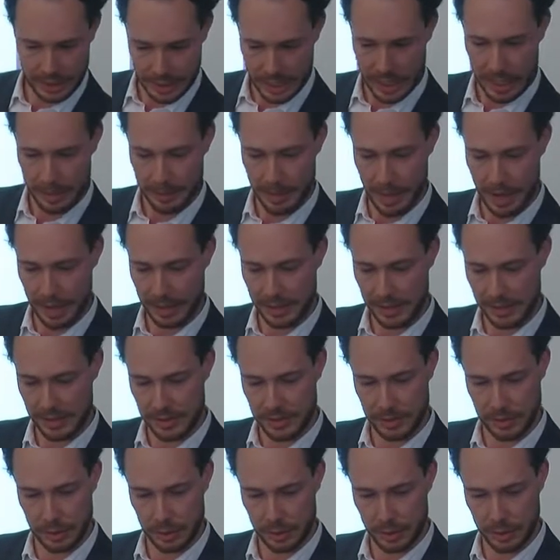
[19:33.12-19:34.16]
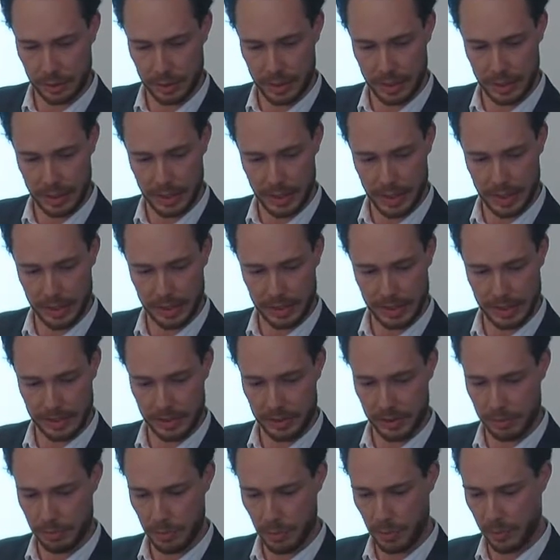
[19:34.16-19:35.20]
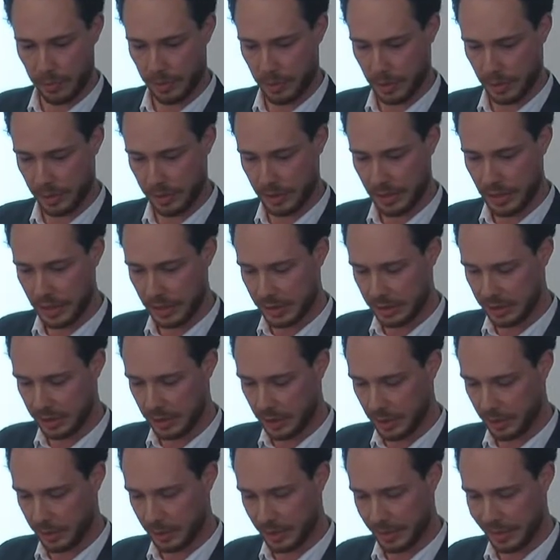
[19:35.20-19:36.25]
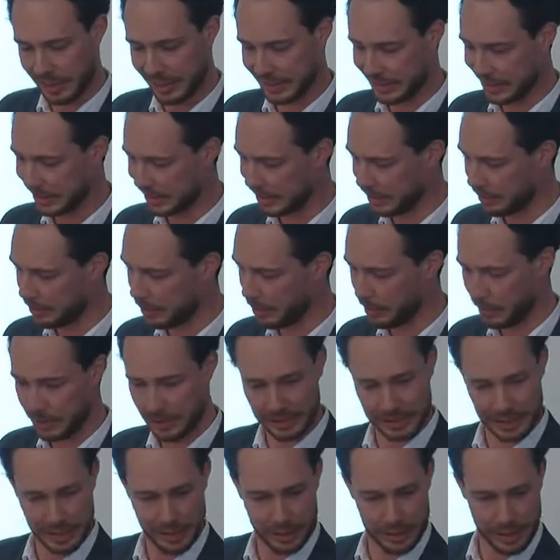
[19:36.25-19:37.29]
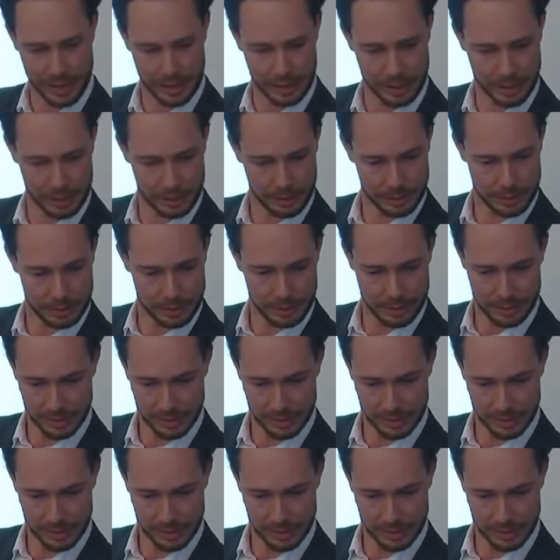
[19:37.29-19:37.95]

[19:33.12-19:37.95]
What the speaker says: I need to move on, so this is the moment to say thank you.